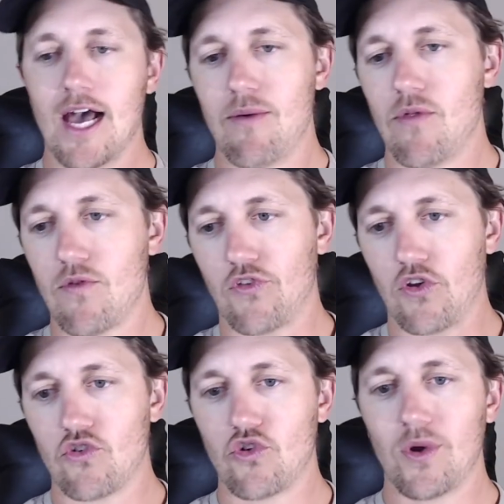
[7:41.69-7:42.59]
So
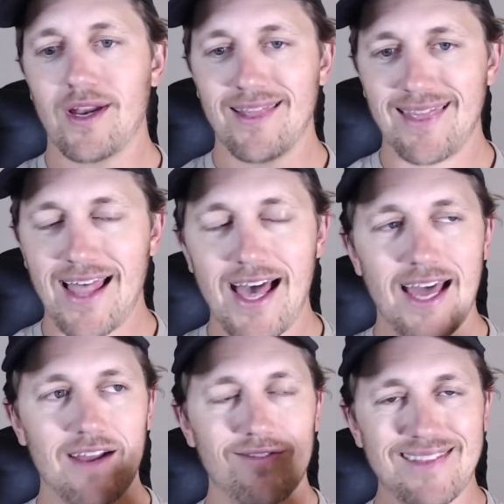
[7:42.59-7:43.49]
you're doing a lot
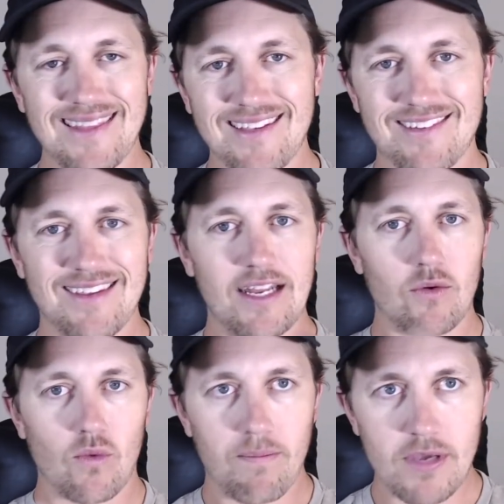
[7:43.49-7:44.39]
of listen
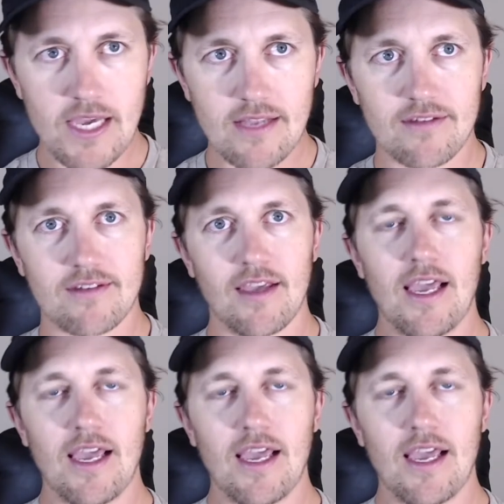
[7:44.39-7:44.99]
and repeat,